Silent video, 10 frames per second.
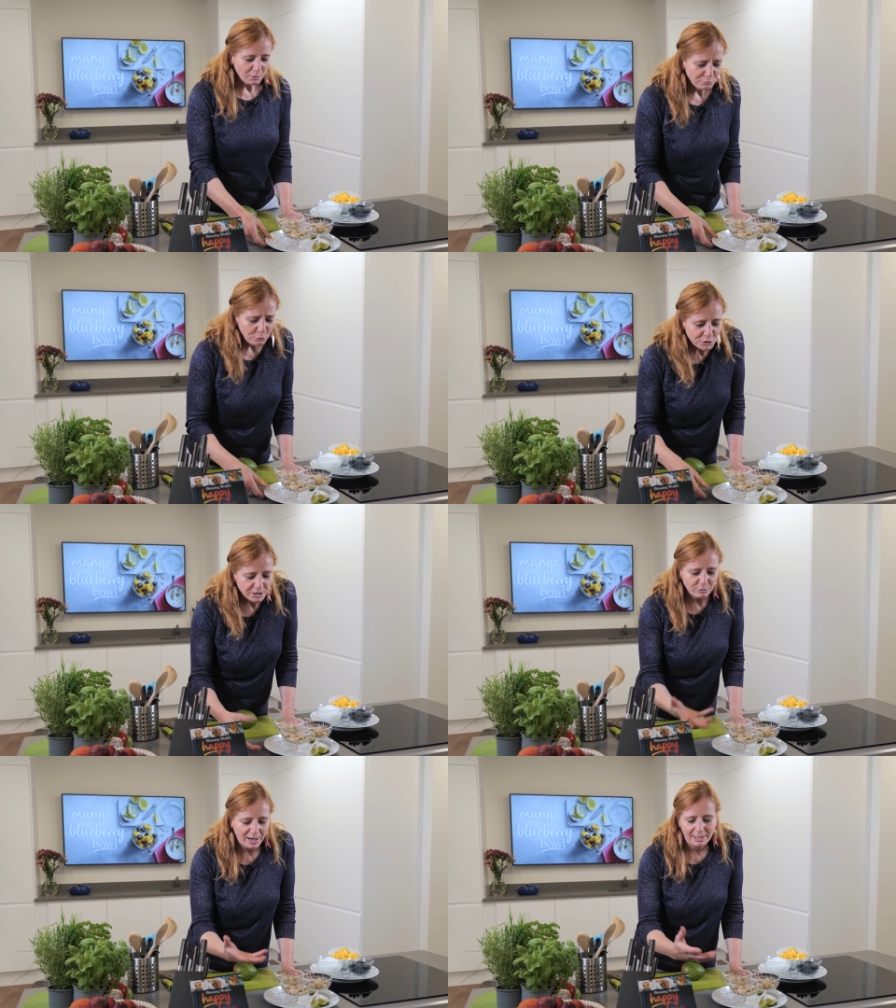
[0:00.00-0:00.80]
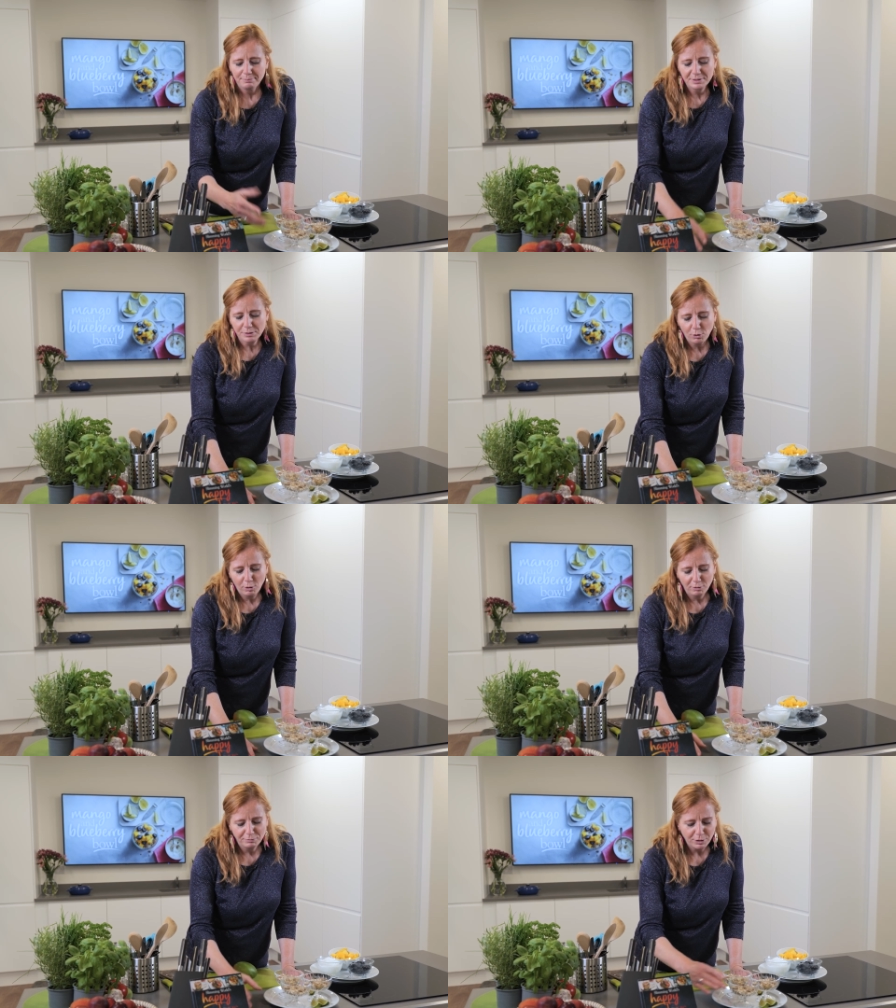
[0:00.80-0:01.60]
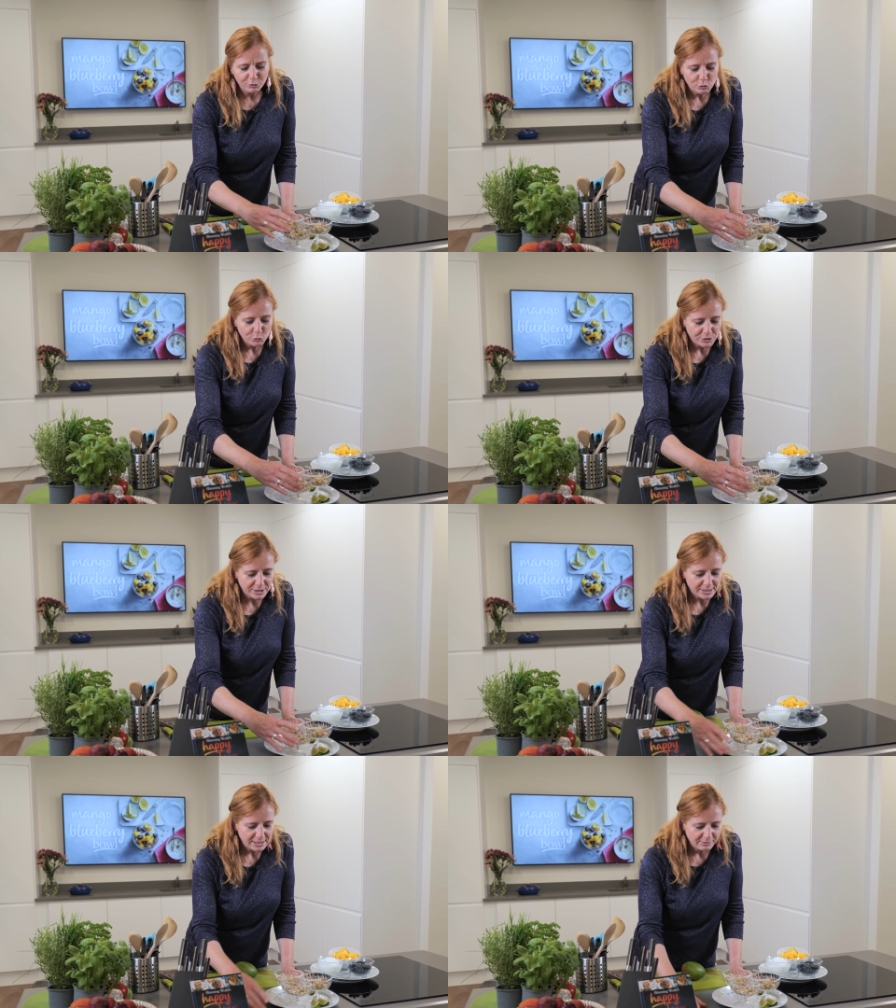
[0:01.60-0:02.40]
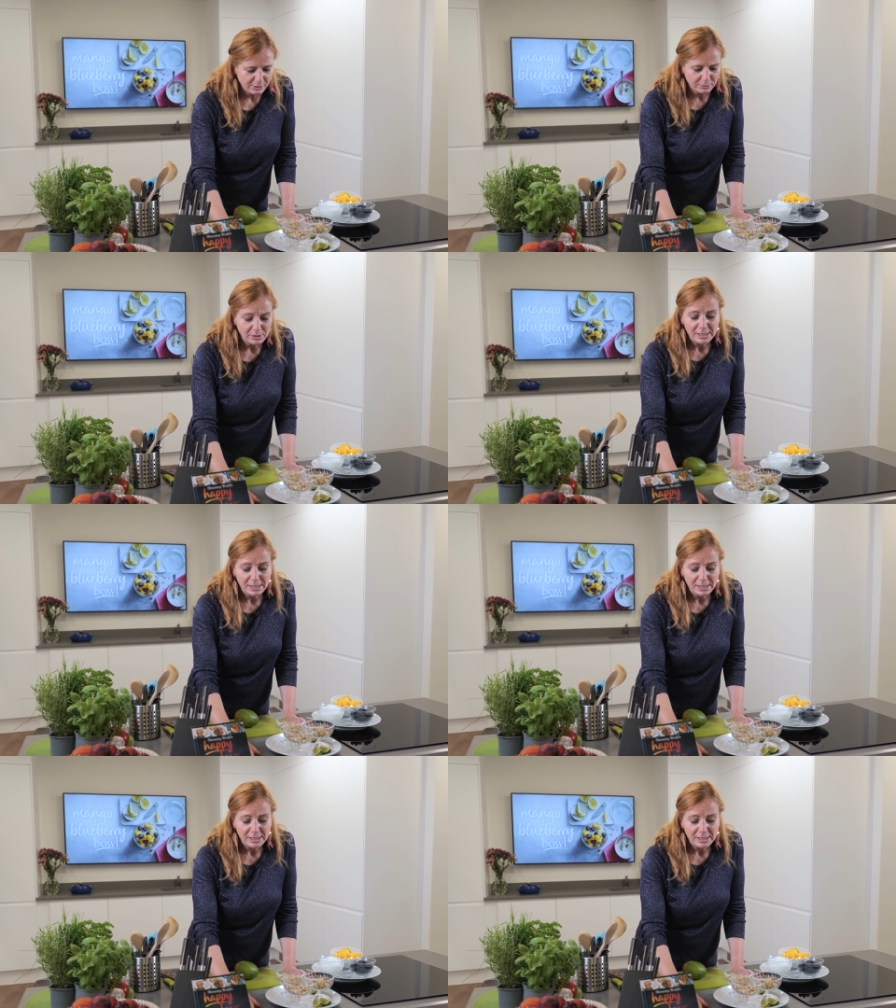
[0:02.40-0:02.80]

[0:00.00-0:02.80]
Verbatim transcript: 40 grams of our Dorset cereal,